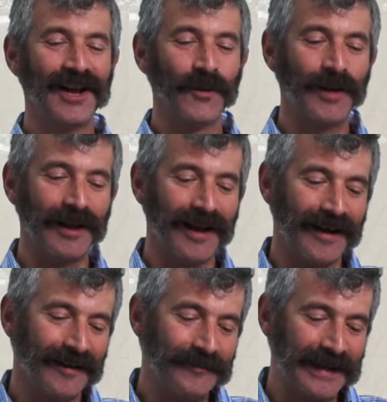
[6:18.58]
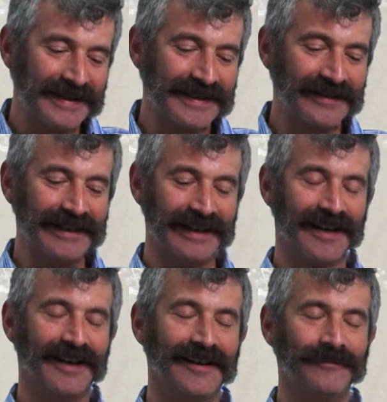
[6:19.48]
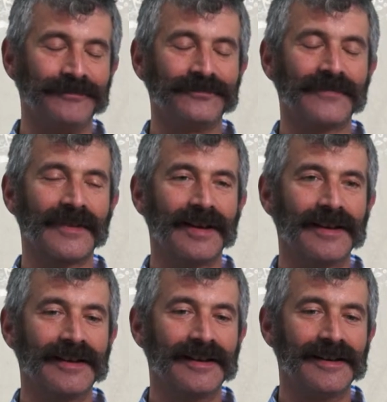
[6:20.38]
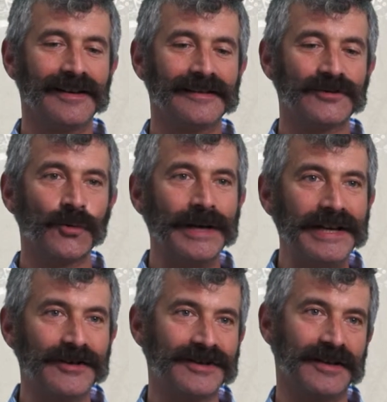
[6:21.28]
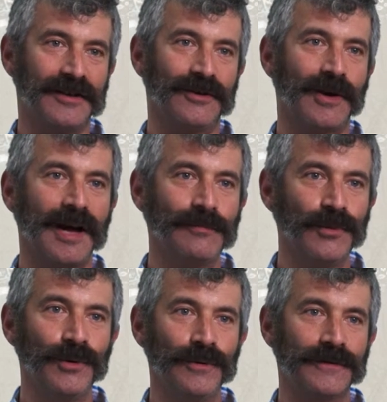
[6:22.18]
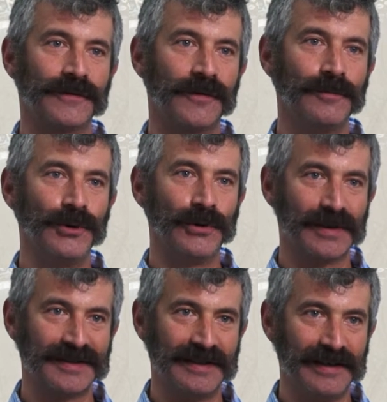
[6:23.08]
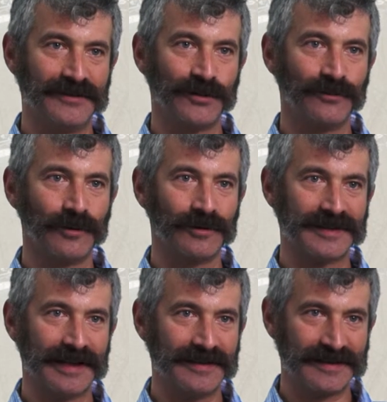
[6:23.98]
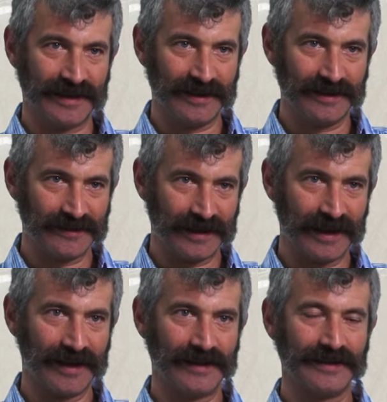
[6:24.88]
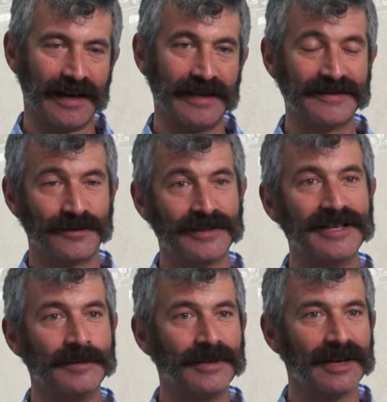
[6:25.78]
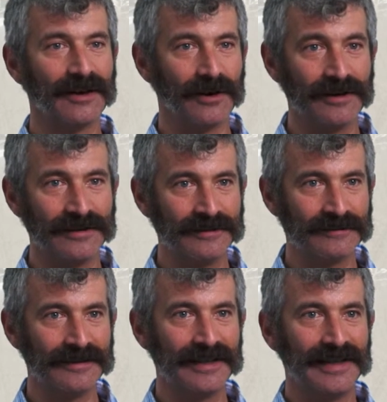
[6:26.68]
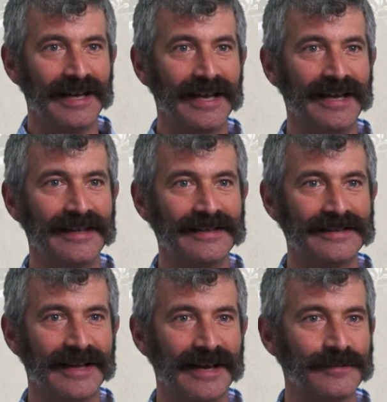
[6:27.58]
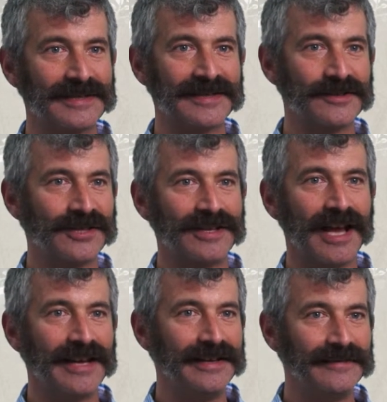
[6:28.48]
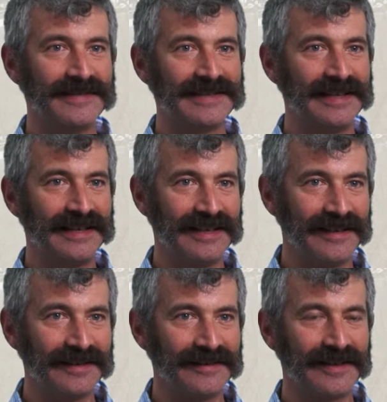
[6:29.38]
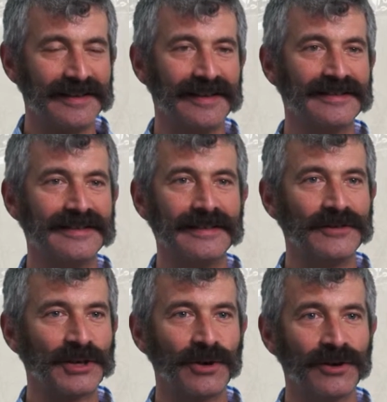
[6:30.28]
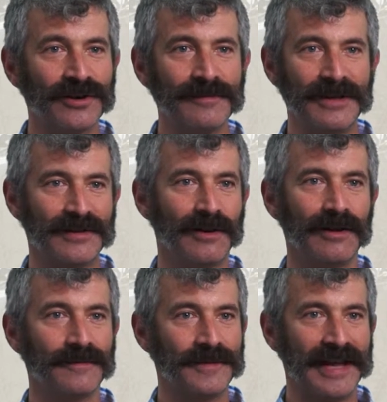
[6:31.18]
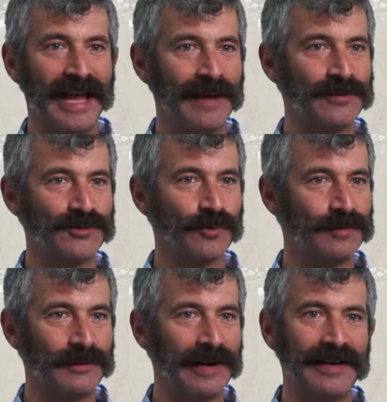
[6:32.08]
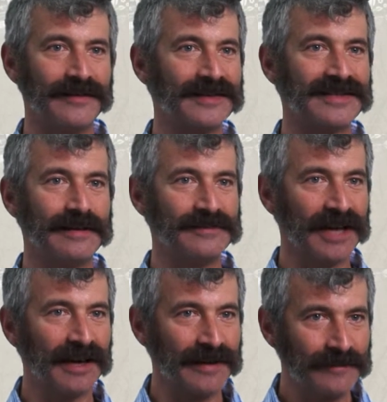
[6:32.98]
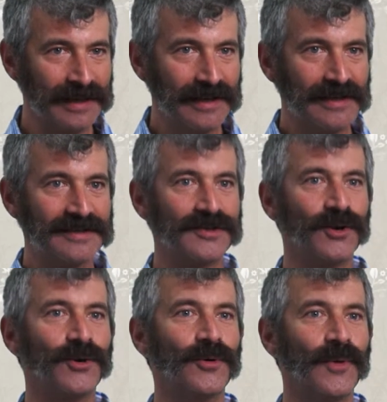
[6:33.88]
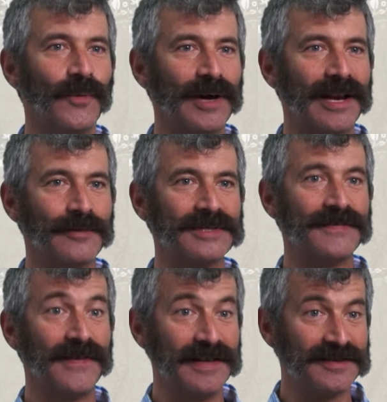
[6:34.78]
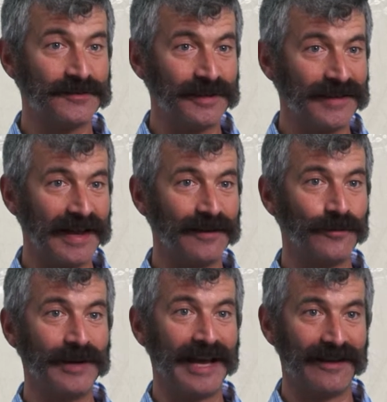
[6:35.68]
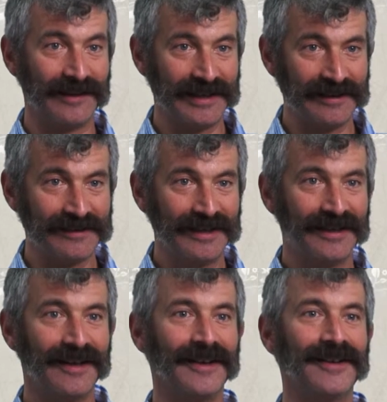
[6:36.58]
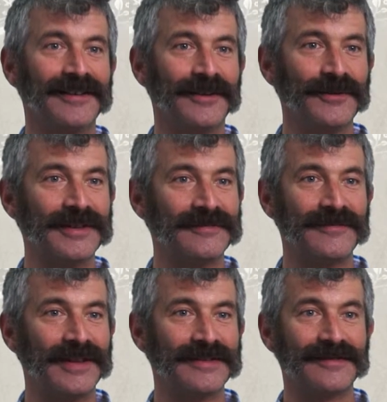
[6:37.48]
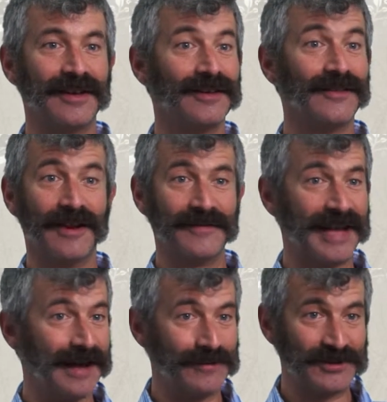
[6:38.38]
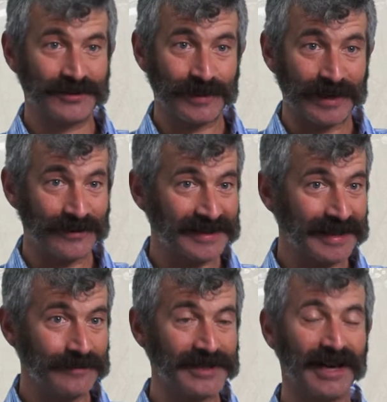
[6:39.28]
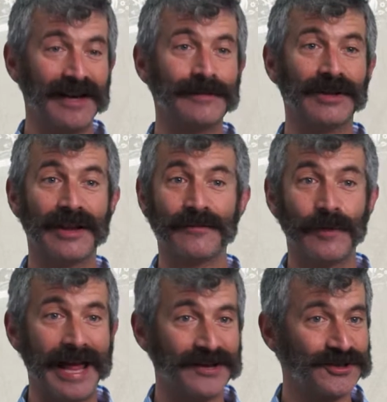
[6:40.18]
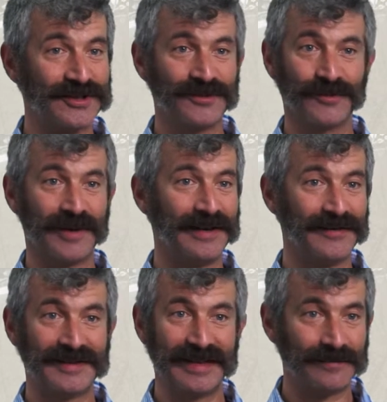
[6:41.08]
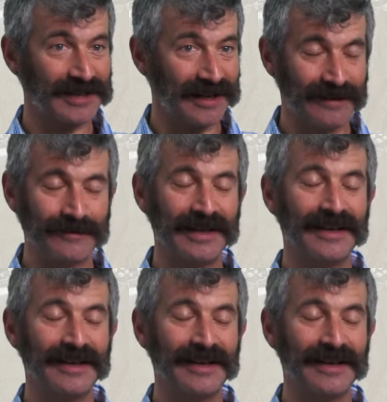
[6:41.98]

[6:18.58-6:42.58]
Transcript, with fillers: Well, I, basically, um, uh, 20 years ago, I moved from New York City to rural Tennessee and I started keeping a garden. And I was such a naive city kid that it didn't even occur to me that all of the cabbage would be ready at the same time. So when I was faced with that reality, uh, you know, that, that a lot of cabbage is ready at the same time, a lot of radishes are ready at the same time,